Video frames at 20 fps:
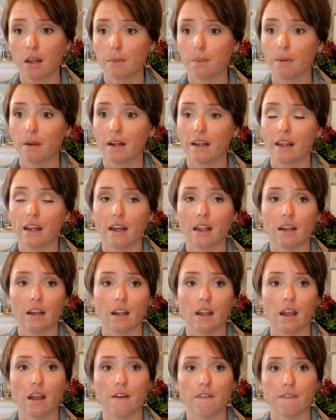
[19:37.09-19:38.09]
But
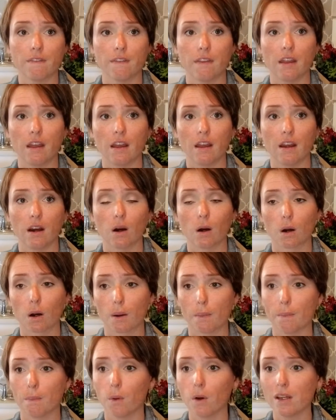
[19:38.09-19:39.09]
again, if they are
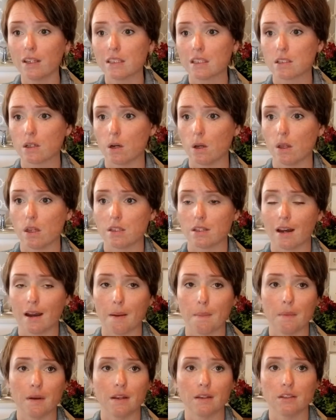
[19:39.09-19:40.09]
moist all the
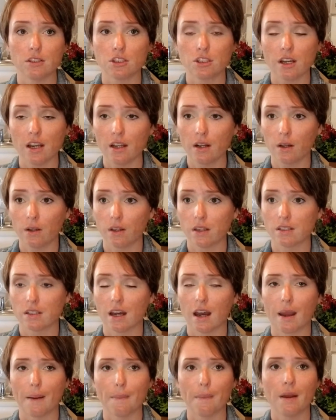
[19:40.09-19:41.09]
time and in the shade all the
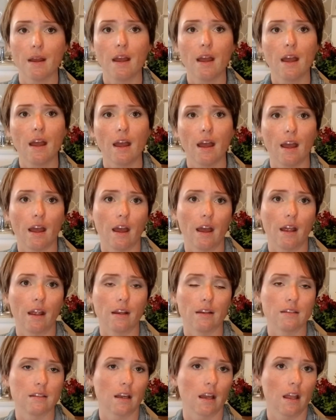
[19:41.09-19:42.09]
time,
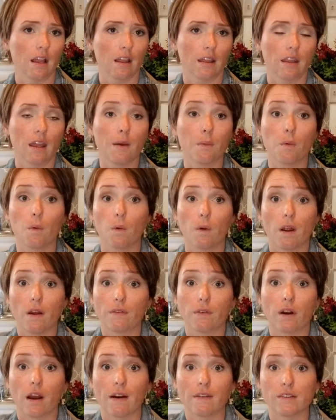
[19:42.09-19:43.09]
and they won't
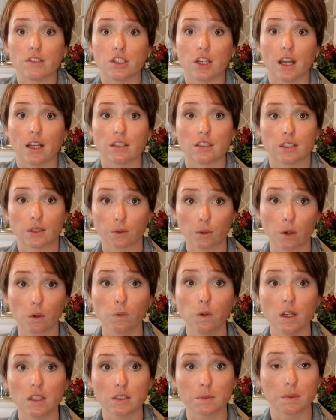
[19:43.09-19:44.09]
ever have a chance to grow
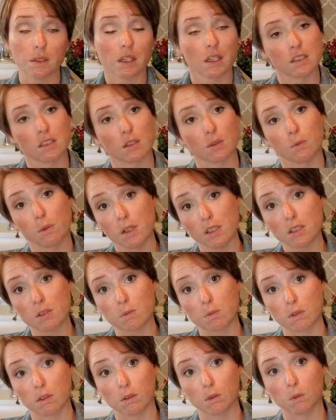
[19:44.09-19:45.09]
roots because their roots
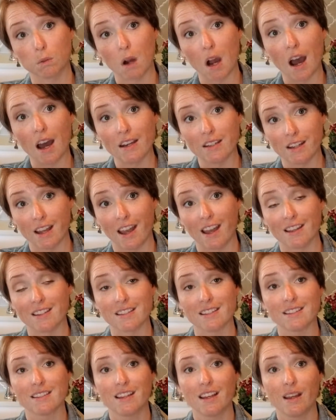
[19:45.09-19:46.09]
will rot as